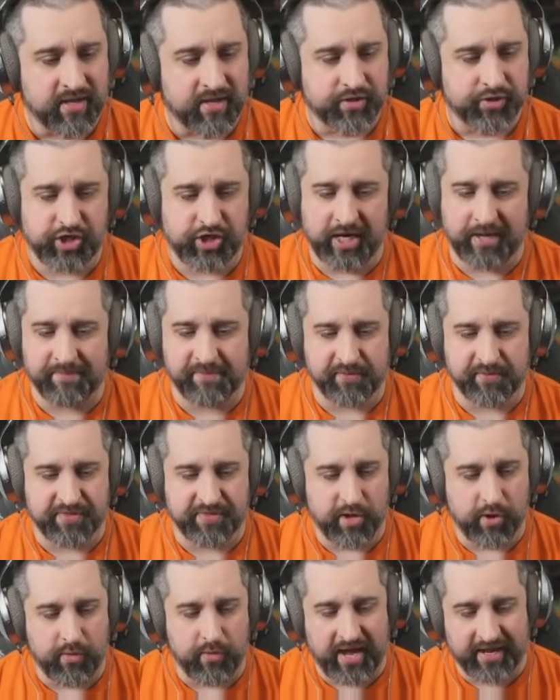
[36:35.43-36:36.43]
Champs with
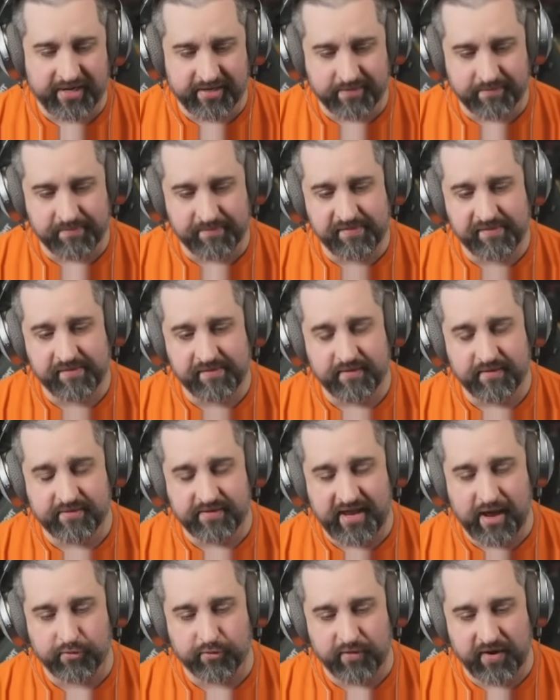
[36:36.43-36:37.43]
no items
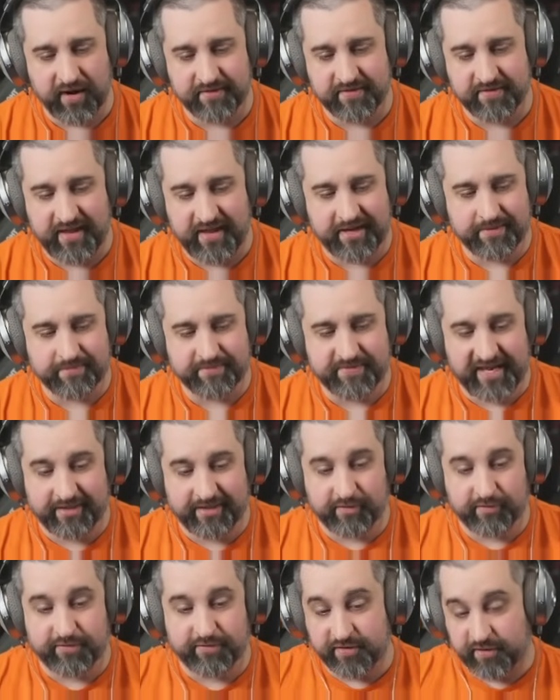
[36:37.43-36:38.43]
now grant an item
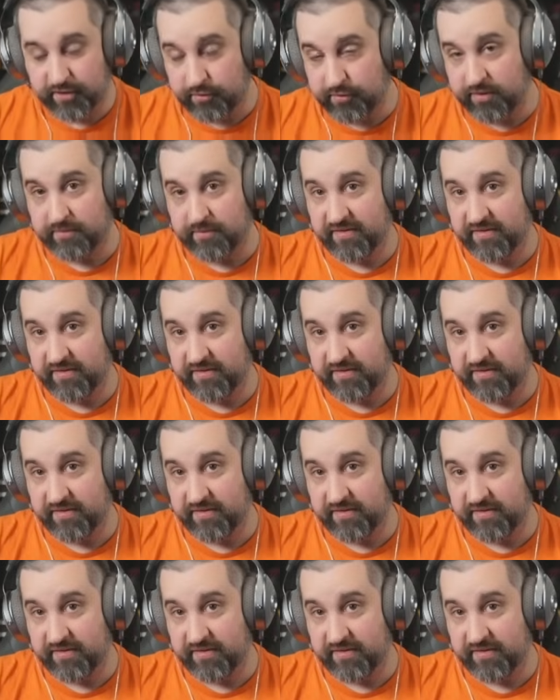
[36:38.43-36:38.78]
tailored to the unit